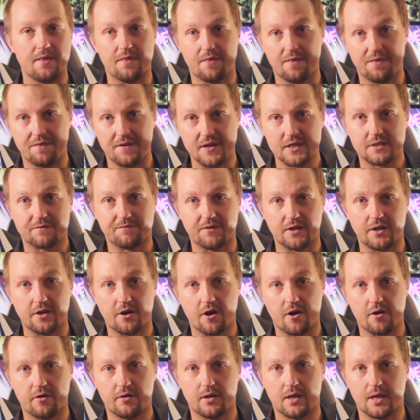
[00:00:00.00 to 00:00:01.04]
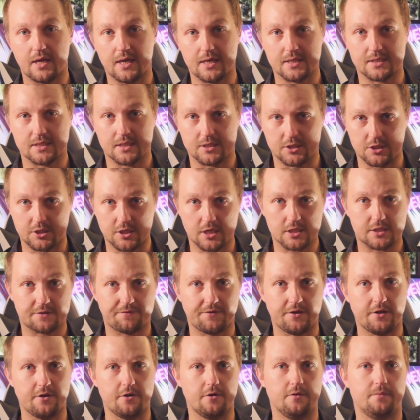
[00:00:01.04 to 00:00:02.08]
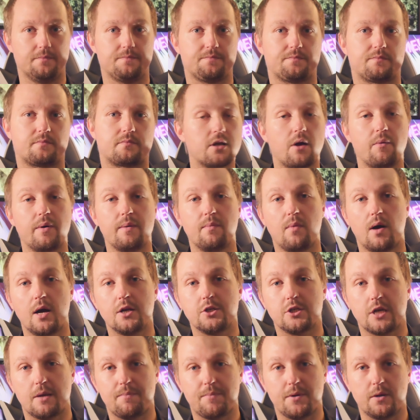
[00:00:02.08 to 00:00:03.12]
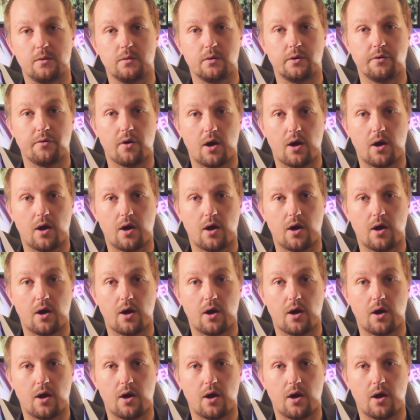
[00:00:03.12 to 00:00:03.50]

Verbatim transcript: then this video is just for you. So when my GPU